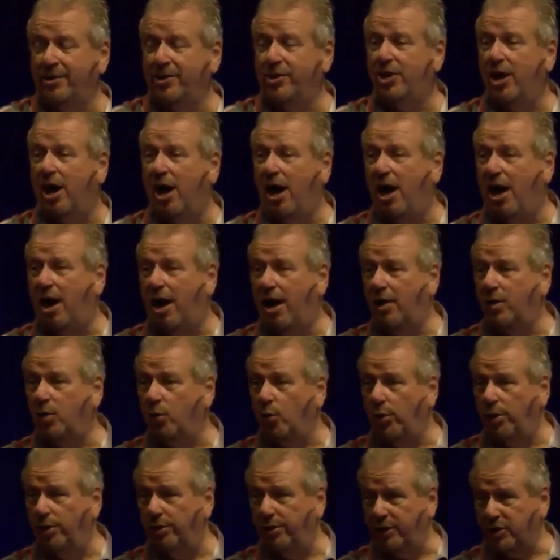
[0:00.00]
God
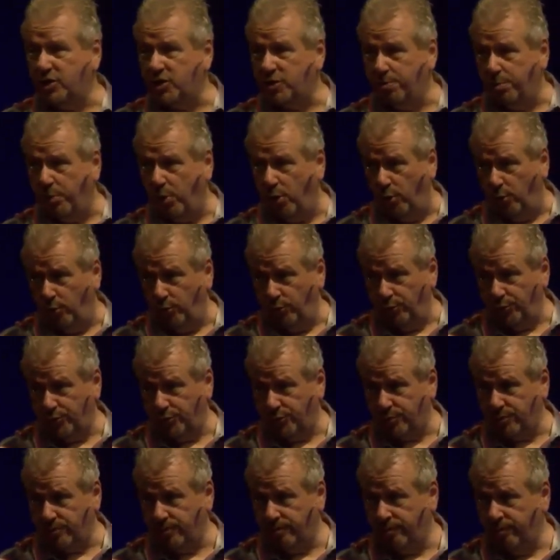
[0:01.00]
will
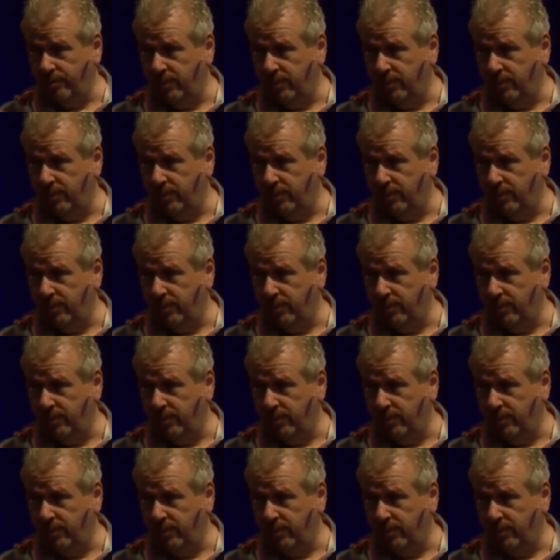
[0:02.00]
expose.